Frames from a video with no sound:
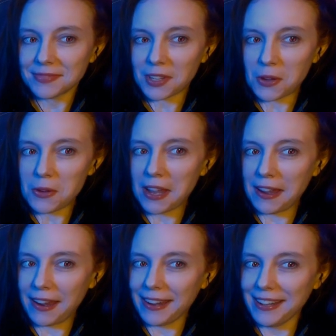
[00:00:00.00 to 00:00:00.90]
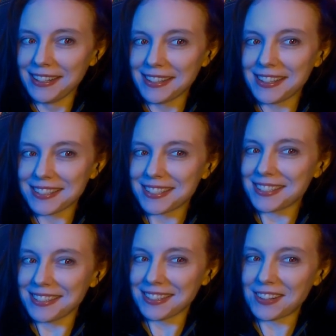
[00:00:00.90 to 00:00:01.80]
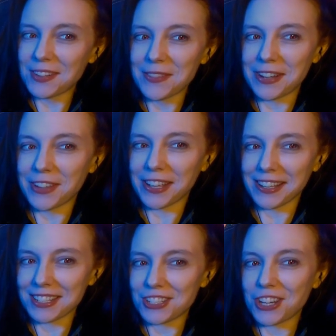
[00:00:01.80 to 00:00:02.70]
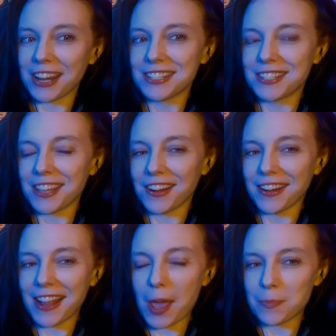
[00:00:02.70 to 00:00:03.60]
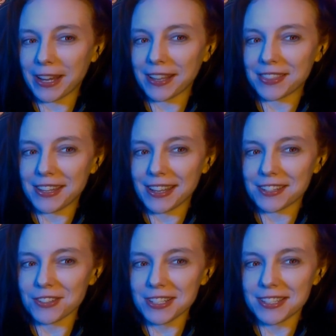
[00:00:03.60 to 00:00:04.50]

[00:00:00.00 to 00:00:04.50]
Okay, that's a little bit of a change there. Epic at the entrance.